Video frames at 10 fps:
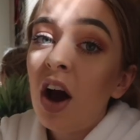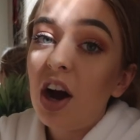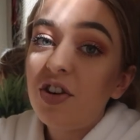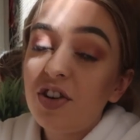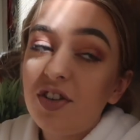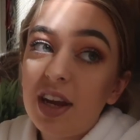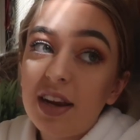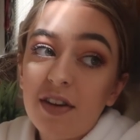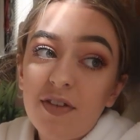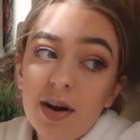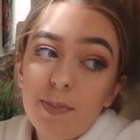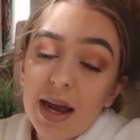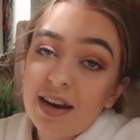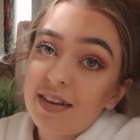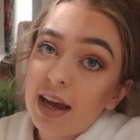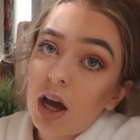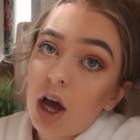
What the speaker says: I just did a very basic